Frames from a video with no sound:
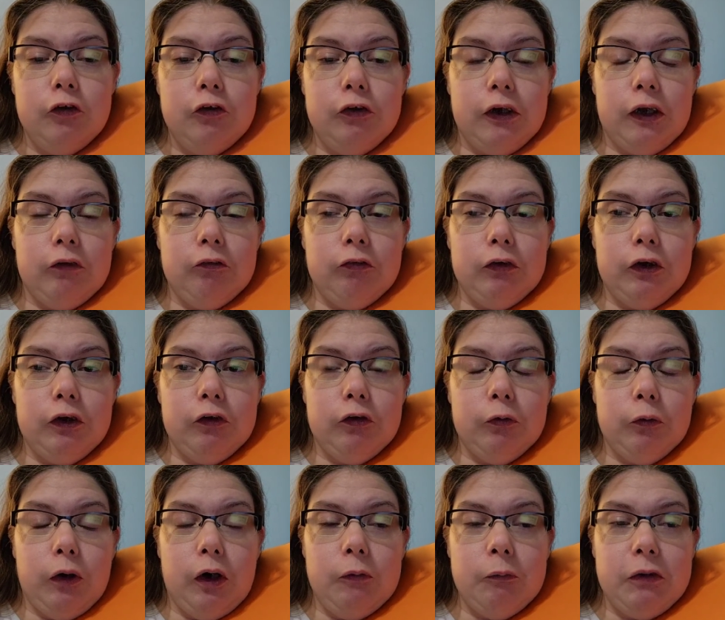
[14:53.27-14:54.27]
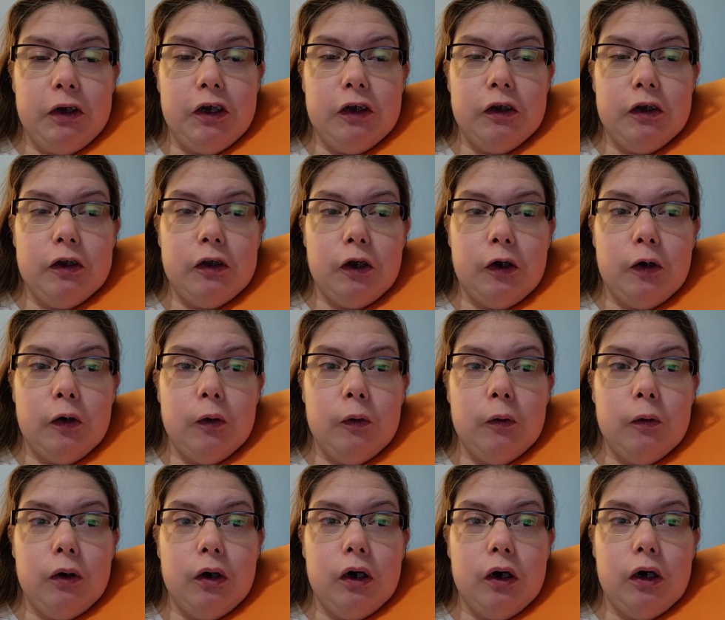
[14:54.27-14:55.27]
she definitely grew on me,
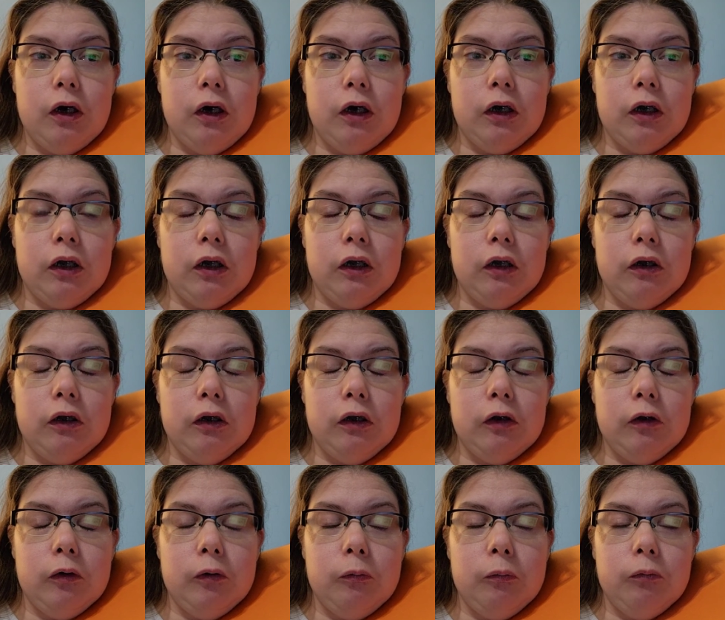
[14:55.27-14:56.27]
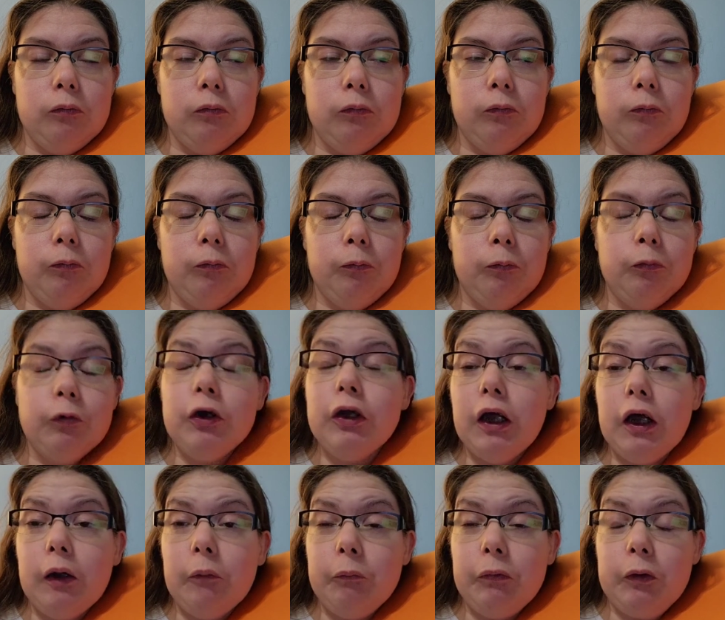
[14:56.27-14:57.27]
so I am
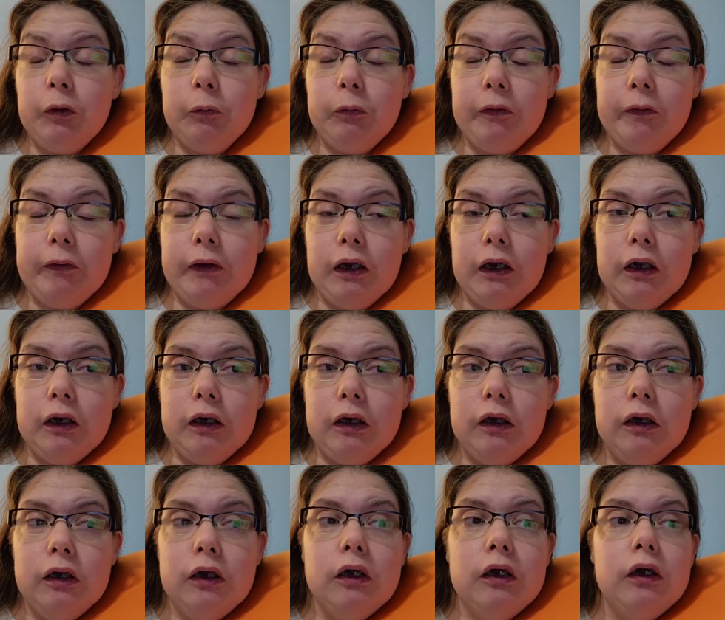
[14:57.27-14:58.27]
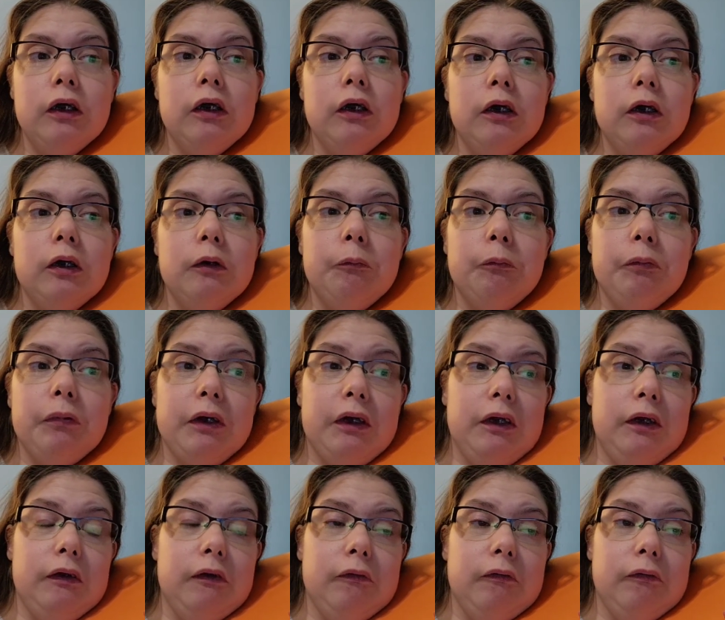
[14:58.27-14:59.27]
pretty happy with that.
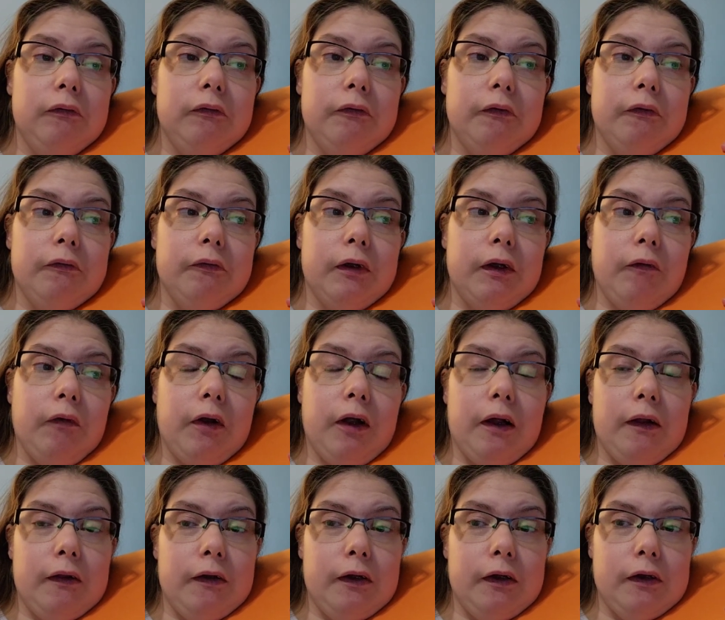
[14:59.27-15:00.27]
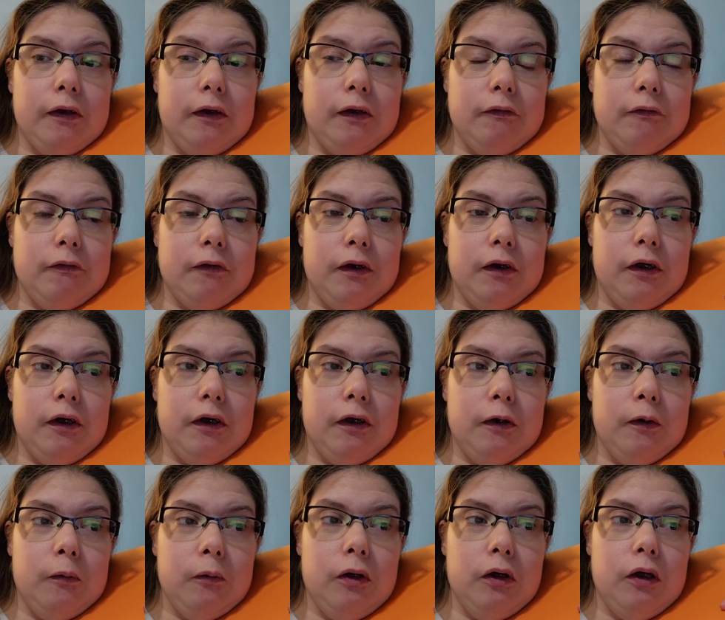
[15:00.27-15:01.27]
Pleased to say that I like Nesta
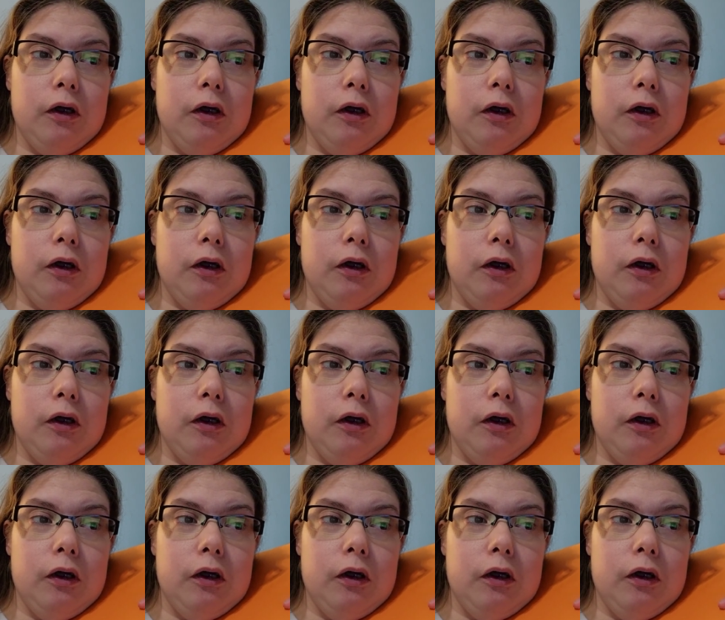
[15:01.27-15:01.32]
now,